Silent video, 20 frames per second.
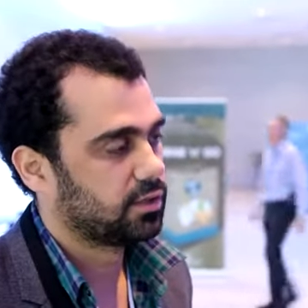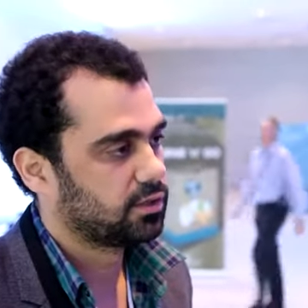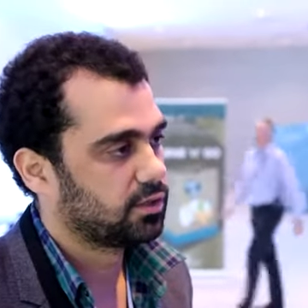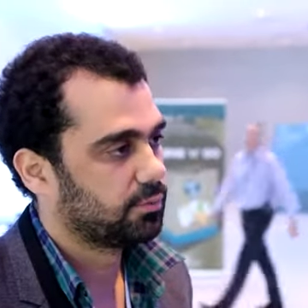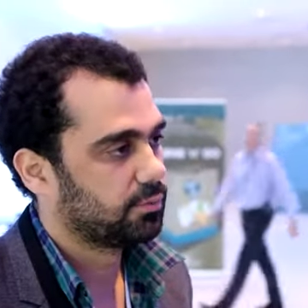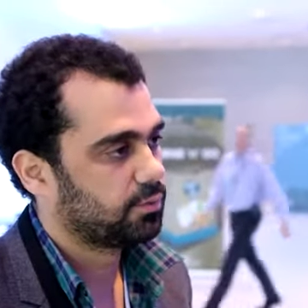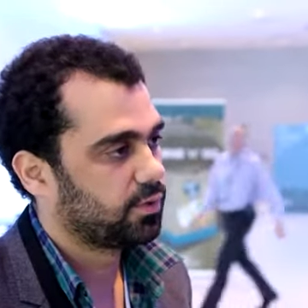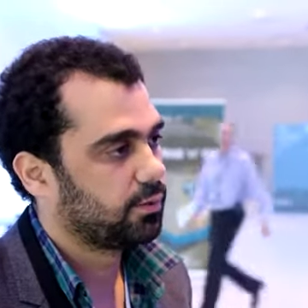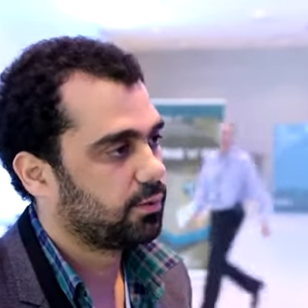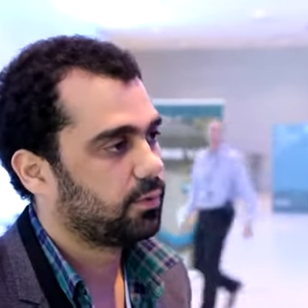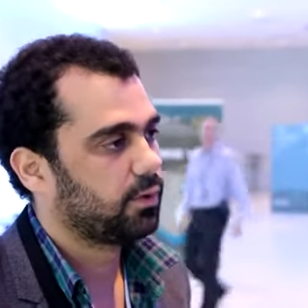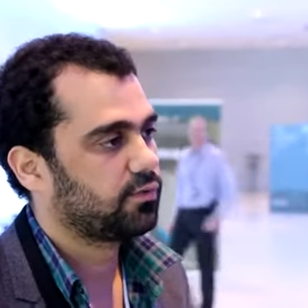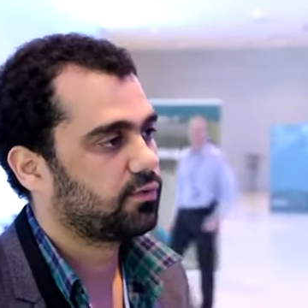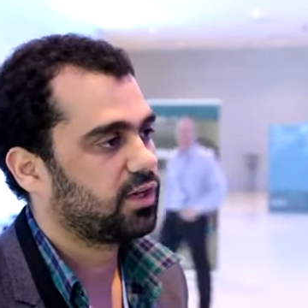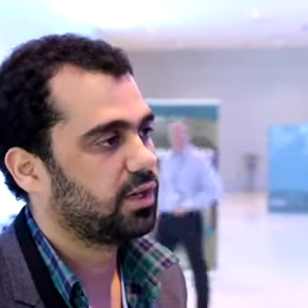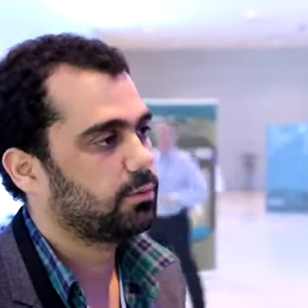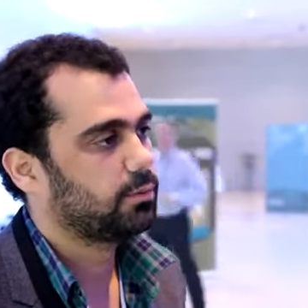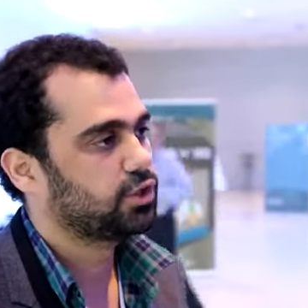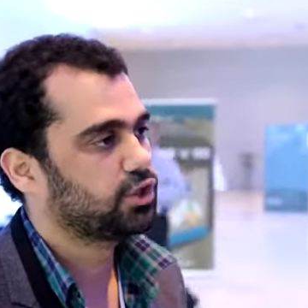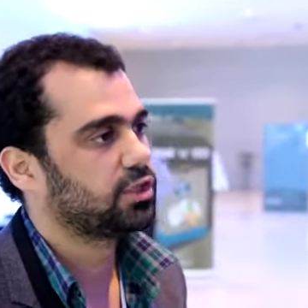the problem of
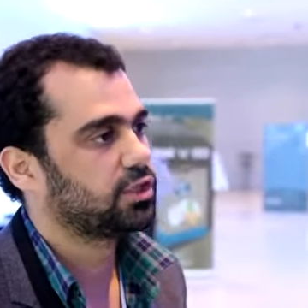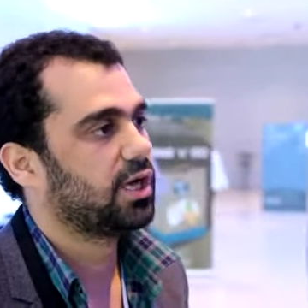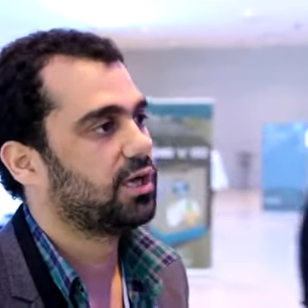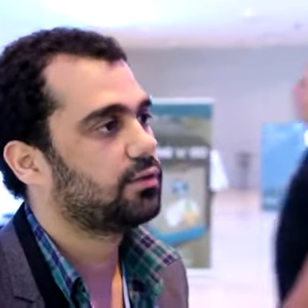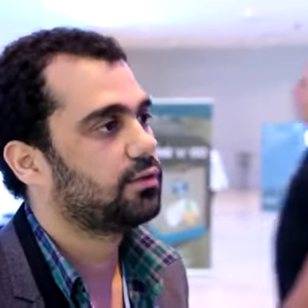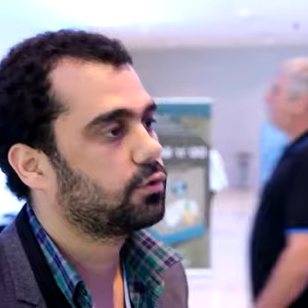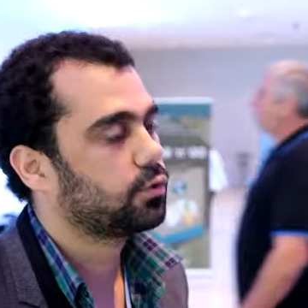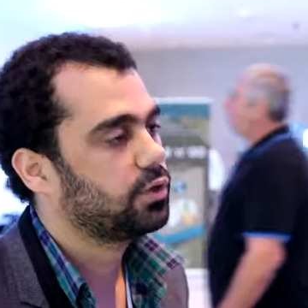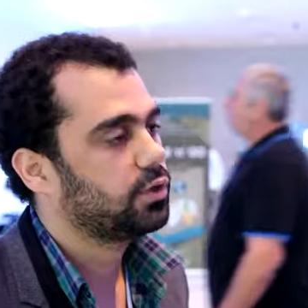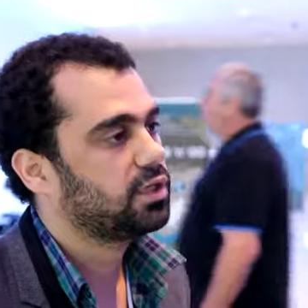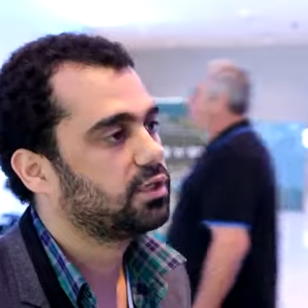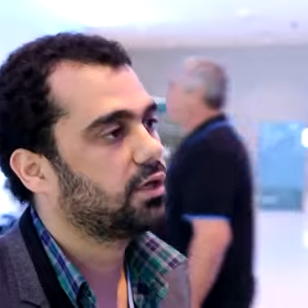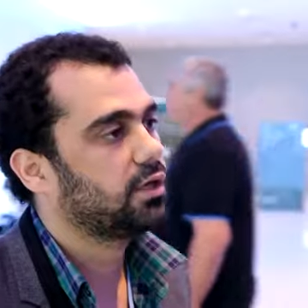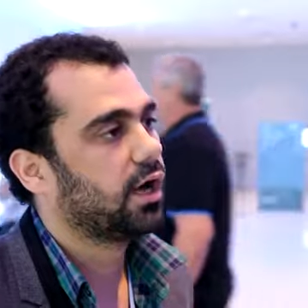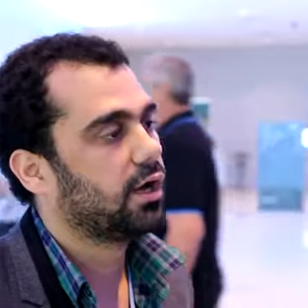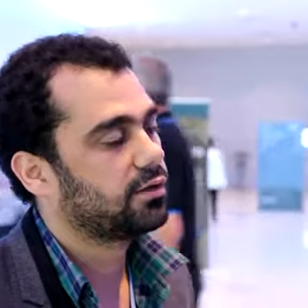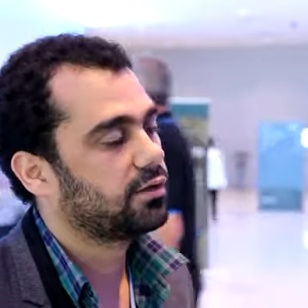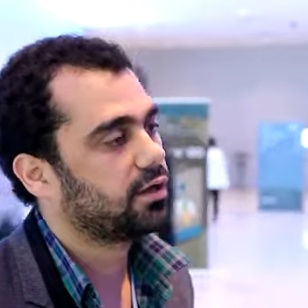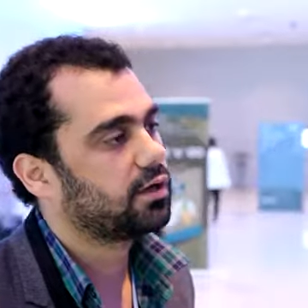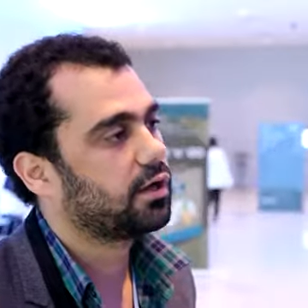climate change and to lead the
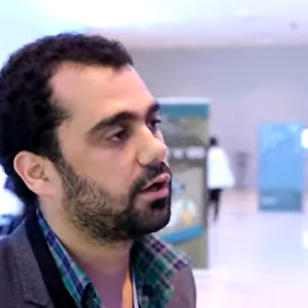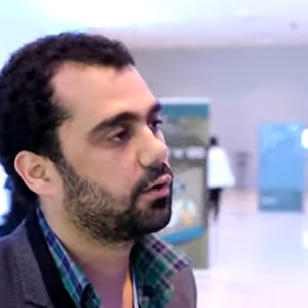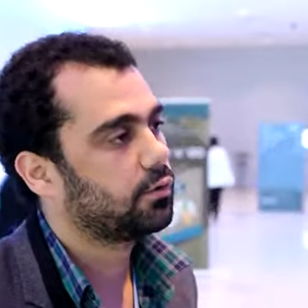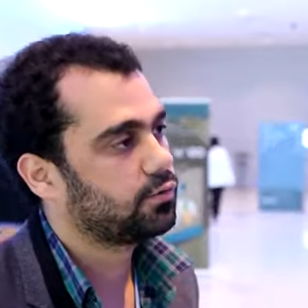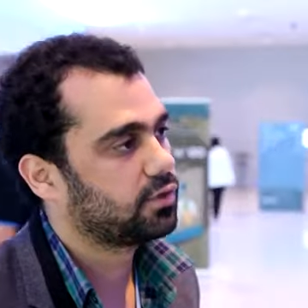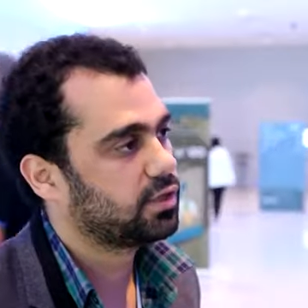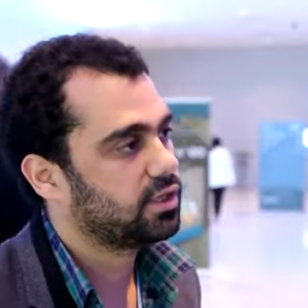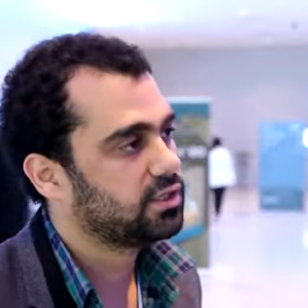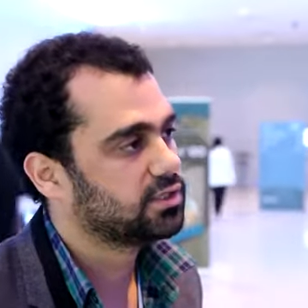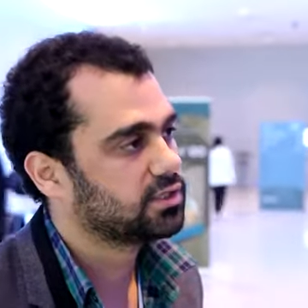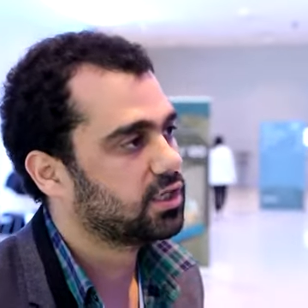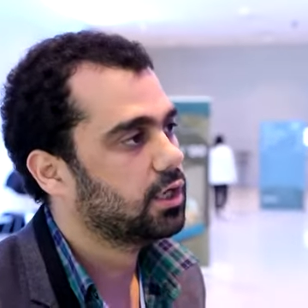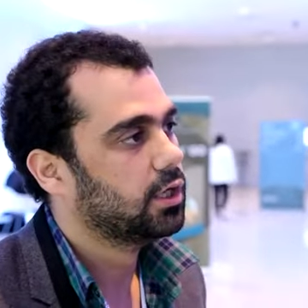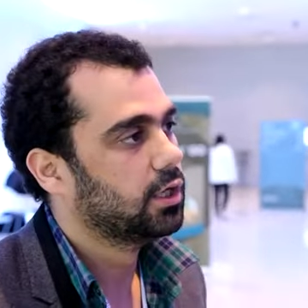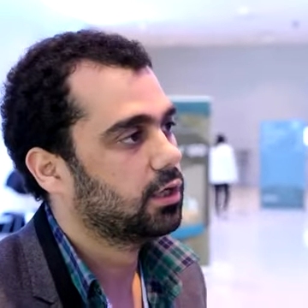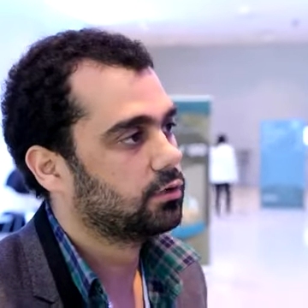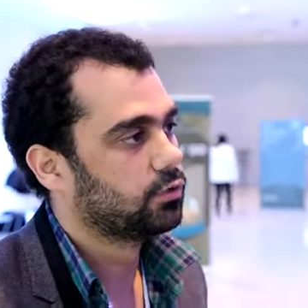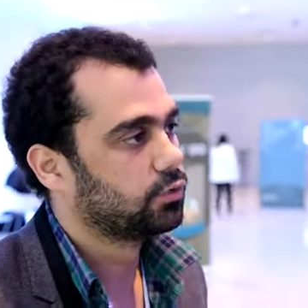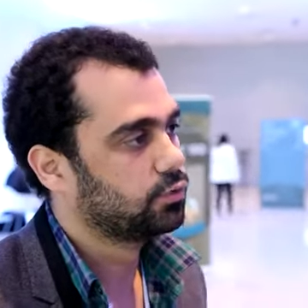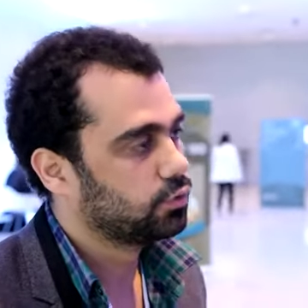other countries
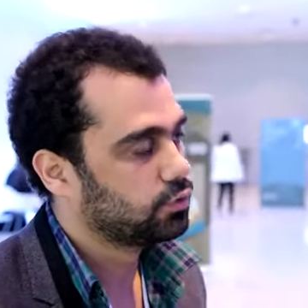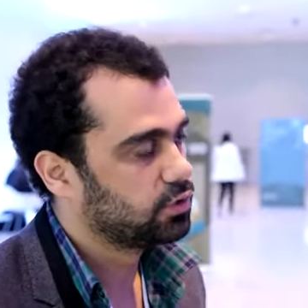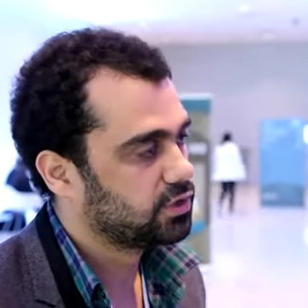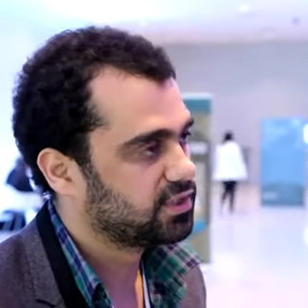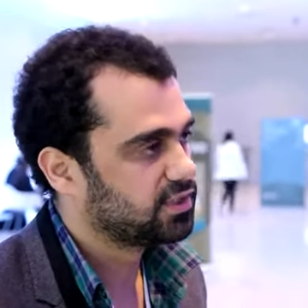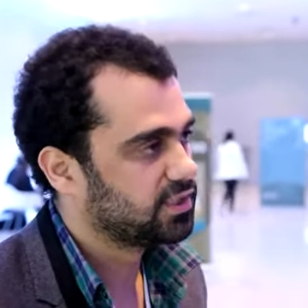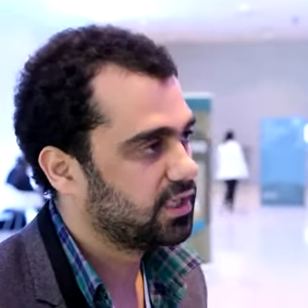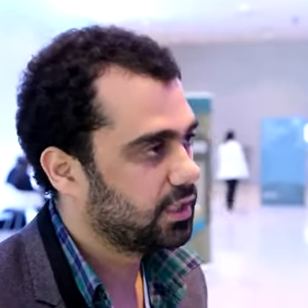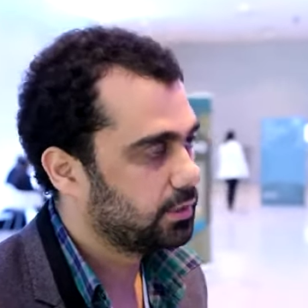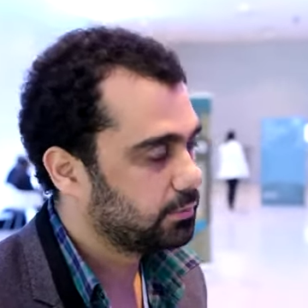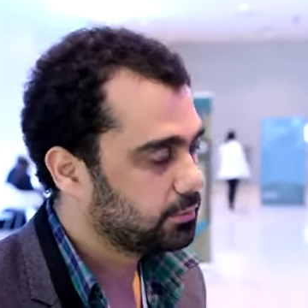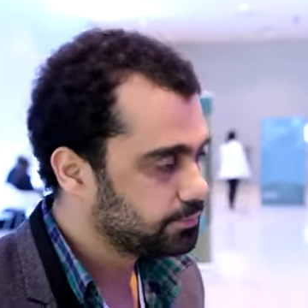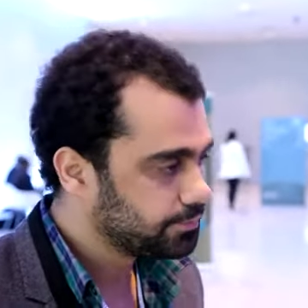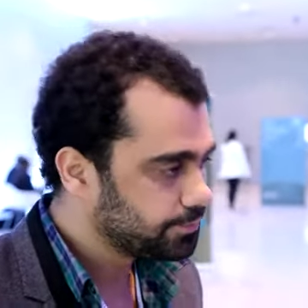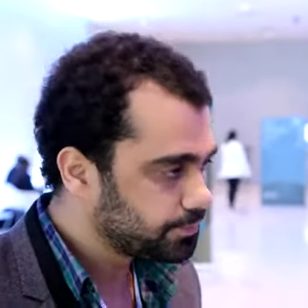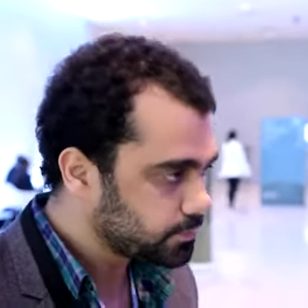to do the same